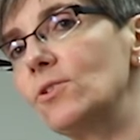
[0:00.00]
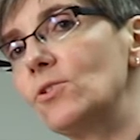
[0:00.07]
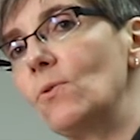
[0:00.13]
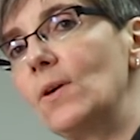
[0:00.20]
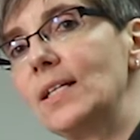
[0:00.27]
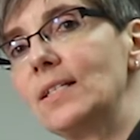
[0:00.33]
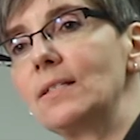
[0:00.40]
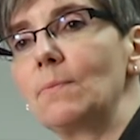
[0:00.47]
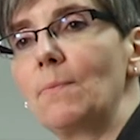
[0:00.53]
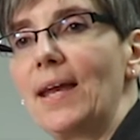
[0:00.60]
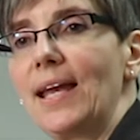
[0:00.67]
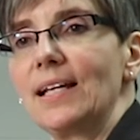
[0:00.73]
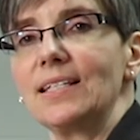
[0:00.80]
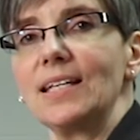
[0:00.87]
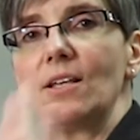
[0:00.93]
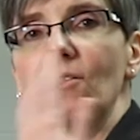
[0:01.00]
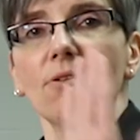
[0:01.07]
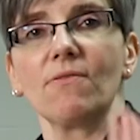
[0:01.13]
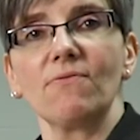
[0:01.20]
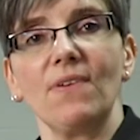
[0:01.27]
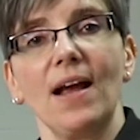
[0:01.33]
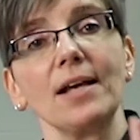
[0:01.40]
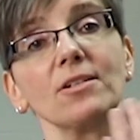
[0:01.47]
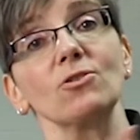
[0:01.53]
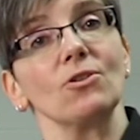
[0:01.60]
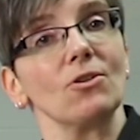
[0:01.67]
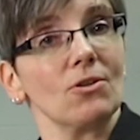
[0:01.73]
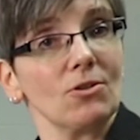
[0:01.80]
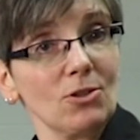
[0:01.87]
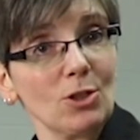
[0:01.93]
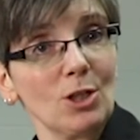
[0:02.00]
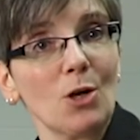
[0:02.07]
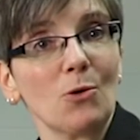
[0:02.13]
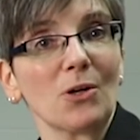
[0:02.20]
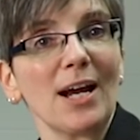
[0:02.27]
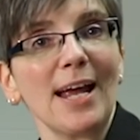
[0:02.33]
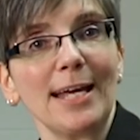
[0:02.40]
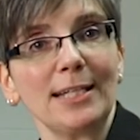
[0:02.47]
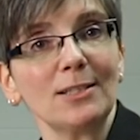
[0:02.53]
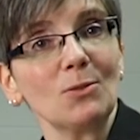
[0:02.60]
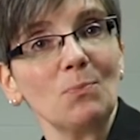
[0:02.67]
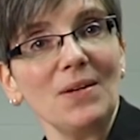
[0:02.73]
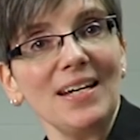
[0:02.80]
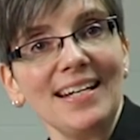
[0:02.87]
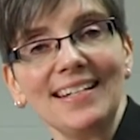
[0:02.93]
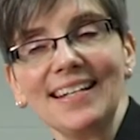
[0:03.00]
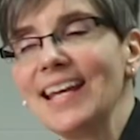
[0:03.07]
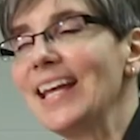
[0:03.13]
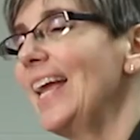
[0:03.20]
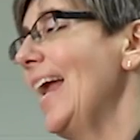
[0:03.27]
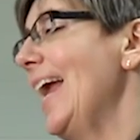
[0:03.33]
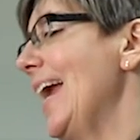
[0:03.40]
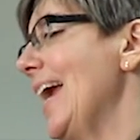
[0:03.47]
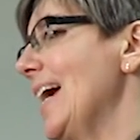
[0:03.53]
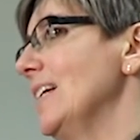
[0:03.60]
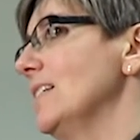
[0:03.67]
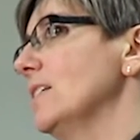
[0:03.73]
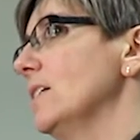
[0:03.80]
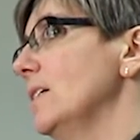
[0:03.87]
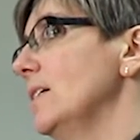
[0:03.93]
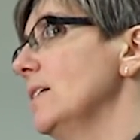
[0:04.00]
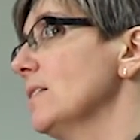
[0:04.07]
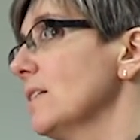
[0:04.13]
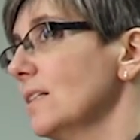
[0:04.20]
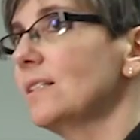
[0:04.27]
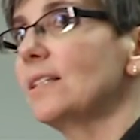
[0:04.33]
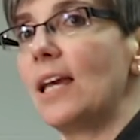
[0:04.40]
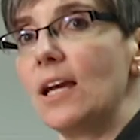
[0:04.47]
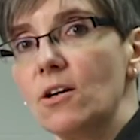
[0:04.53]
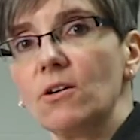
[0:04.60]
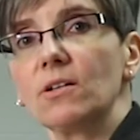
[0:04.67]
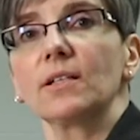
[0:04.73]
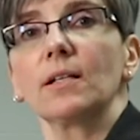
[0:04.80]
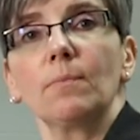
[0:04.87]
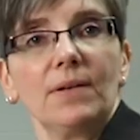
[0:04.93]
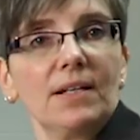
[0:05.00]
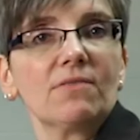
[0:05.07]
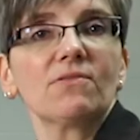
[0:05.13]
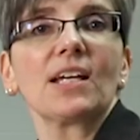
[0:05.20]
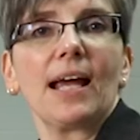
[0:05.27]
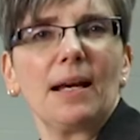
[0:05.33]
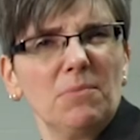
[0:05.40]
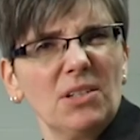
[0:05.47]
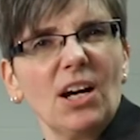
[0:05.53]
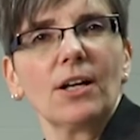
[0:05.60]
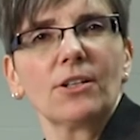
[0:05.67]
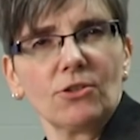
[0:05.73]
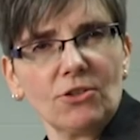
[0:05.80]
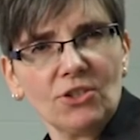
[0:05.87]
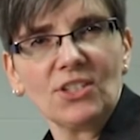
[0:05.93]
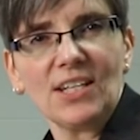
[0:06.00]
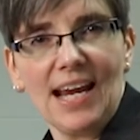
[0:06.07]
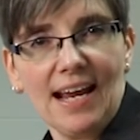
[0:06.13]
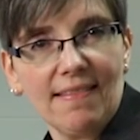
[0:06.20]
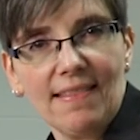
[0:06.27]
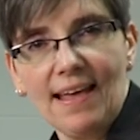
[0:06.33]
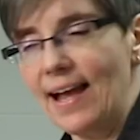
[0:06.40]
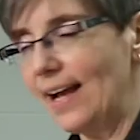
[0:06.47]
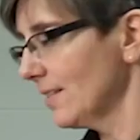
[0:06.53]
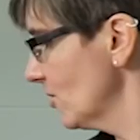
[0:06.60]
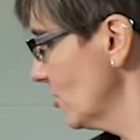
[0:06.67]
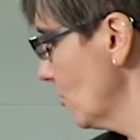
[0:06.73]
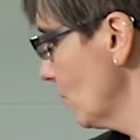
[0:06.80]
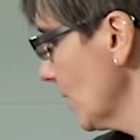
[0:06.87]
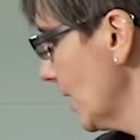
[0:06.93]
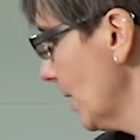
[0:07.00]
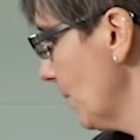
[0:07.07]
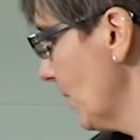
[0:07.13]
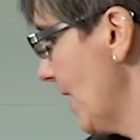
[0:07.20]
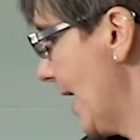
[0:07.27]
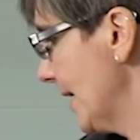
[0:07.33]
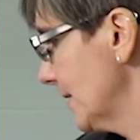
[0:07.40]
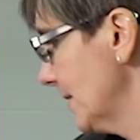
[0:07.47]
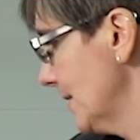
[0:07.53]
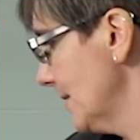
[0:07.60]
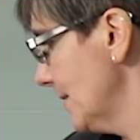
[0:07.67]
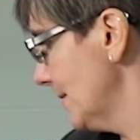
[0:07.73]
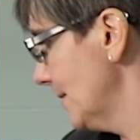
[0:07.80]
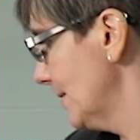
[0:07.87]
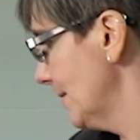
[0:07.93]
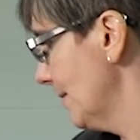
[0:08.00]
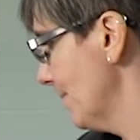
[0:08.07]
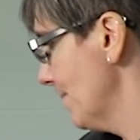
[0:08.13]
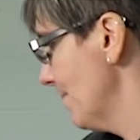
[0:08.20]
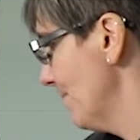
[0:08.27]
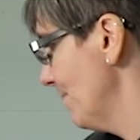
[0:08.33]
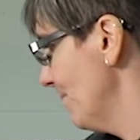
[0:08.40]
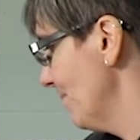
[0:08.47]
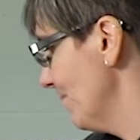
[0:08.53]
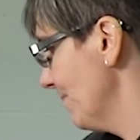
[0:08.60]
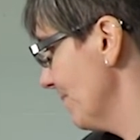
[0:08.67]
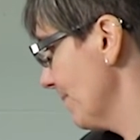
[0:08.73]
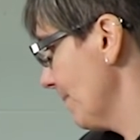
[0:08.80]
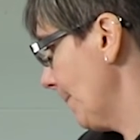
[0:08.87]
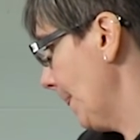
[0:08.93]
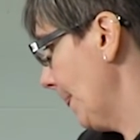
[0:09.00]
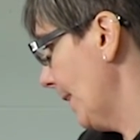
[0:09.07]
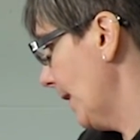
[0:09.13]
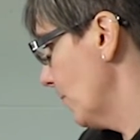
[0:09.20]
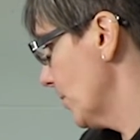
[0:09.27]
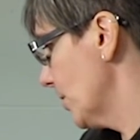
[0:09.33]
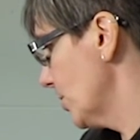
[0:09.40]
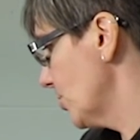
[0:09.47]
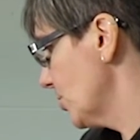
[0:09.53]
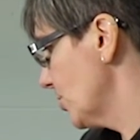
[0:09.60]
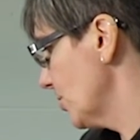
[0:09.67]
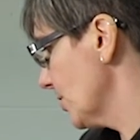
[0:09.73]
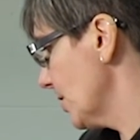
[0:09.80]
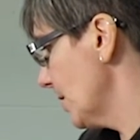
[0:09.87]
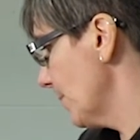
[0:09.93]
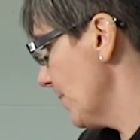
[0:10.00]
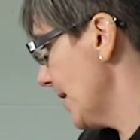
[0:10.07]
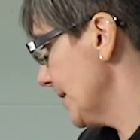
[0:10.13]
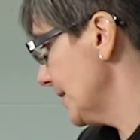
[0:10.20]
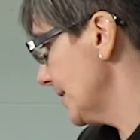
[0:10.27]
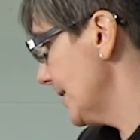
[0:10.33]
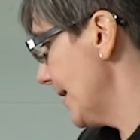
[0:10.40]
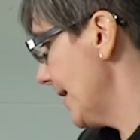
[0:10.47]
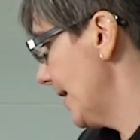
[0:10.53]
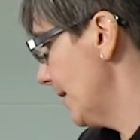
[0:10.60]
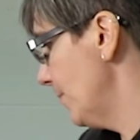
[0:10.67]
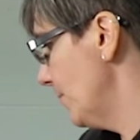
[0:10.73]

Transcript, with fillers: is going to demand either a faster or slower head speed. And it's going to take her a little bit of time to understand that. So we're going to practice. We're just going to practice the head